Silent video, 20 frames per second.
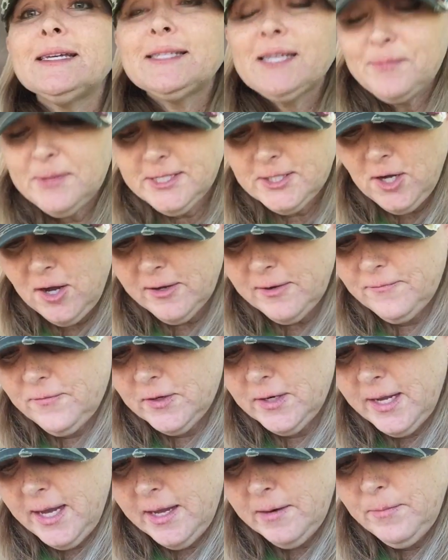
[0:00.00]
says I've been talking
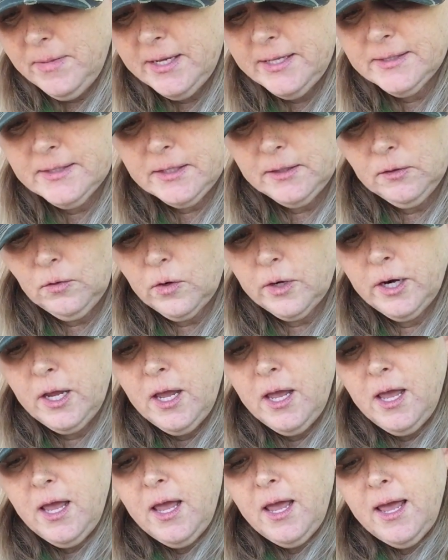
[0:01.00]
for nine minutes. Good Lord.
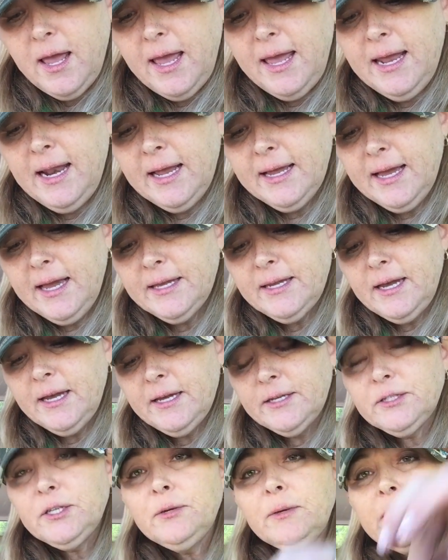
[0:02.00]
And I got
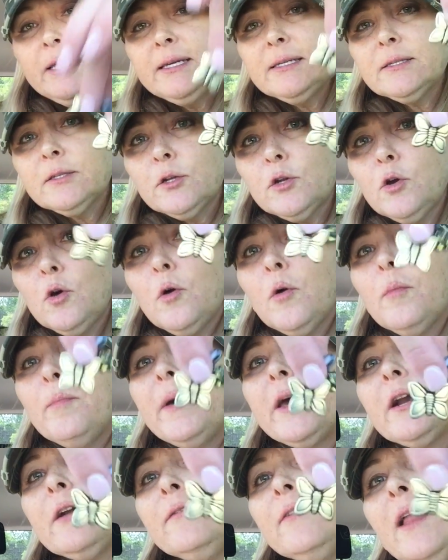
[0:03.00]
uh, two of these little
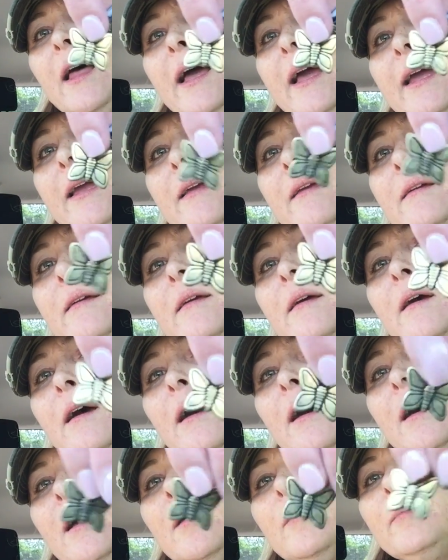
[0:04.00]
butterfly
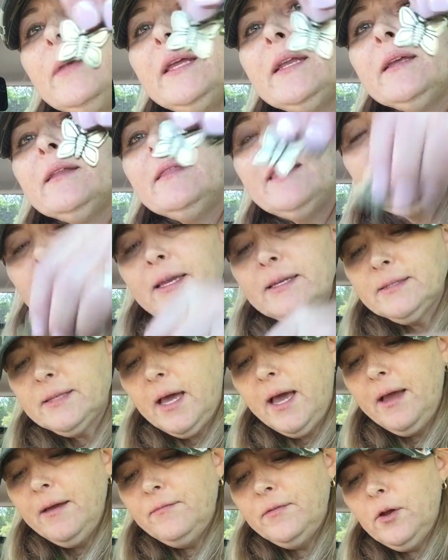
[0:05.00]
Uh, beaded things.
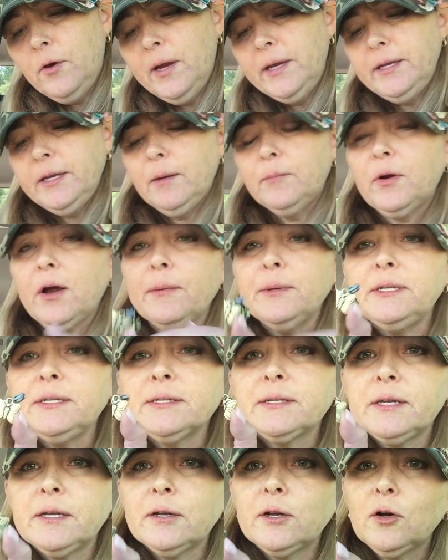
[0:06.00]
I have no idea. I'm probably
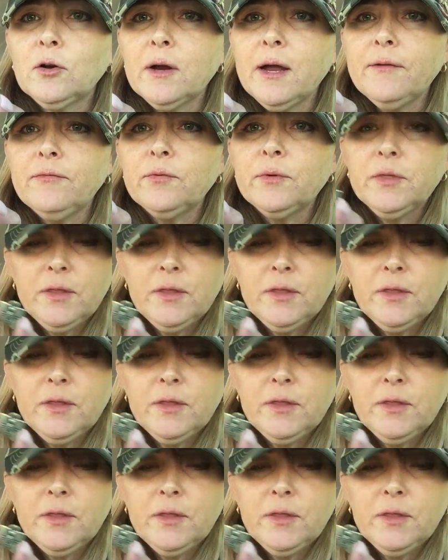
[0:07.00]
just going to craft